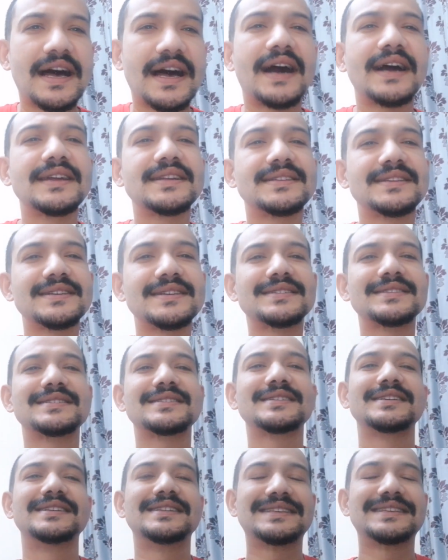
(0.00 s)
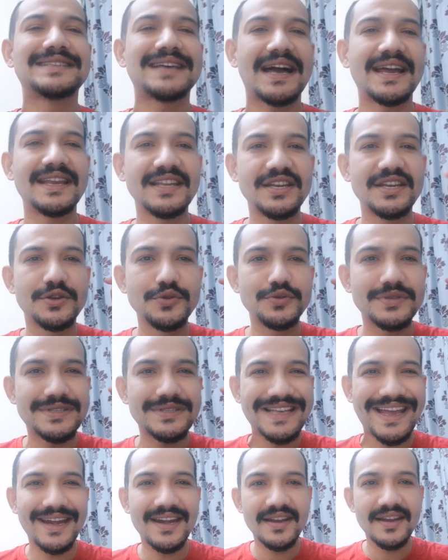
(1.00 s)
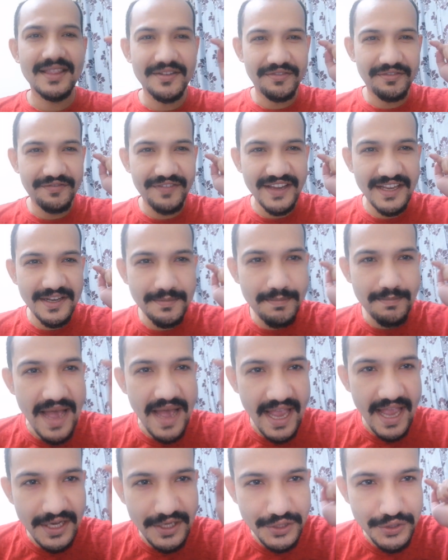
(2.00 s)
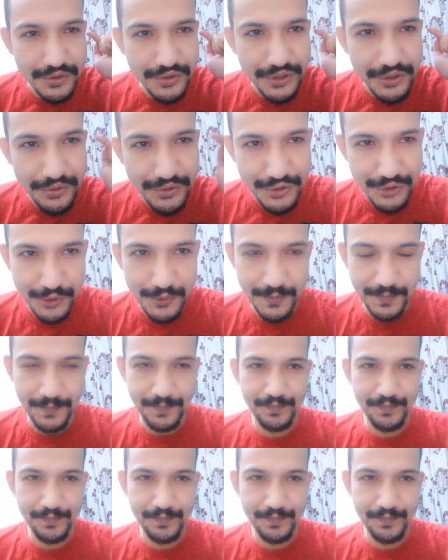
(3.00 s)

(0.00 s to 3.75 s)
I just decided to send the feedback to YouTube.